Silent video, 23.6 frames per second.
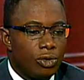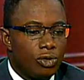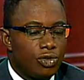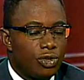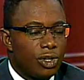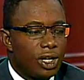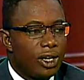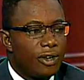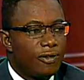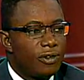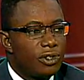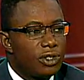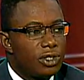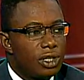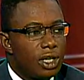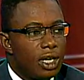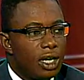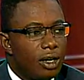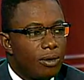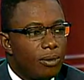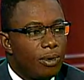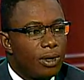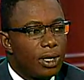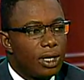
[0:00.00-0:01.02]
drive the
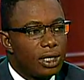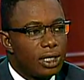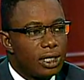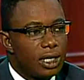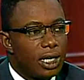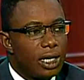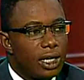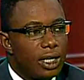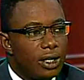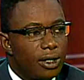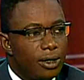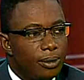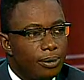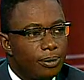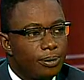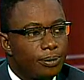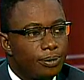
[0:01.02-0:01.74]
stock price higher.